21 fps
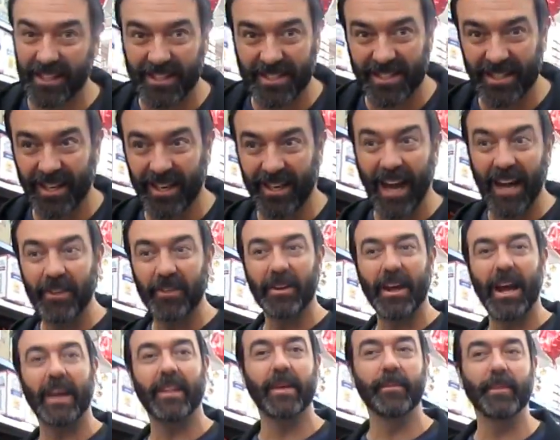the sun. I don't
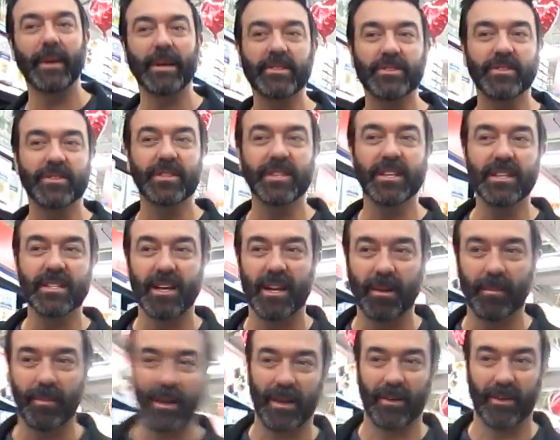know how that makes you sneeze
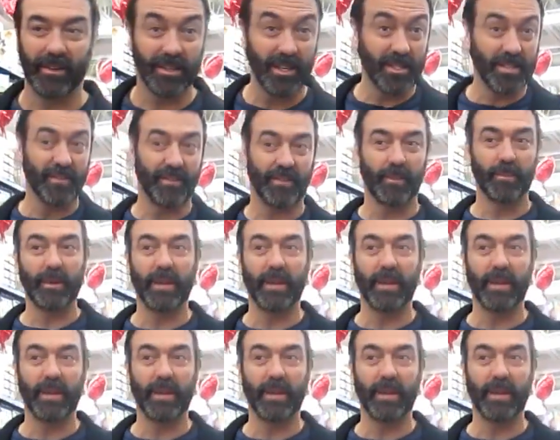any better. It doesn't for